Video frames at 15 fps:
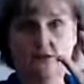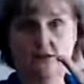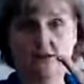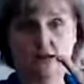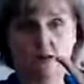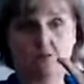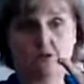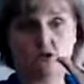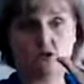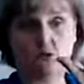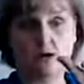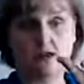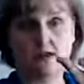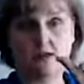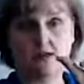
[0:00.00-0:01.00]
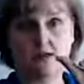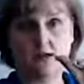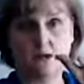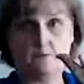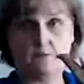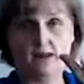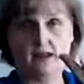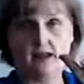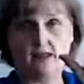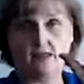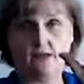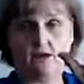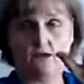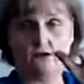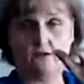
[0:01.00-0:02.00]
thumb between the thumb and
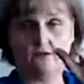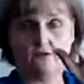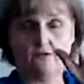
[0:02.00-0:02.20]
the